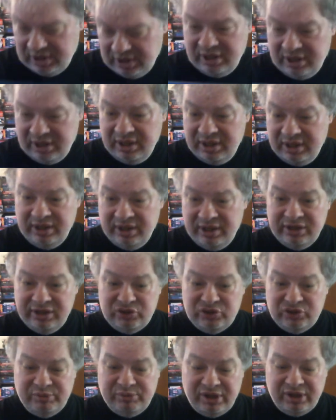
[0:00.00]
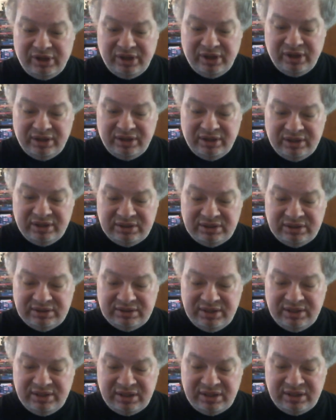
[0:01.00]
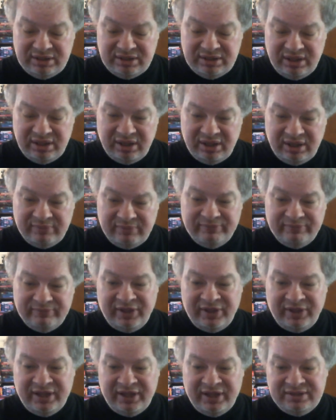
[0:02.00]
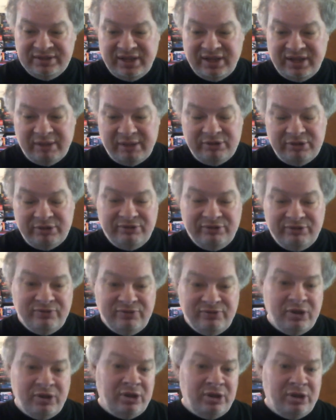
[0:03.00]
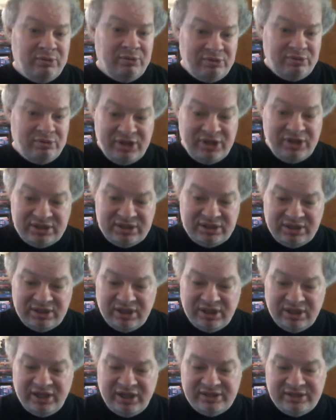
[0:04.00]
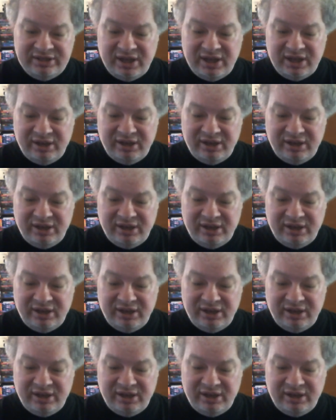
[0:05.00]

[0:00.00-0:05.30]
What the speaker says: is because Disney has a habit of releasing a title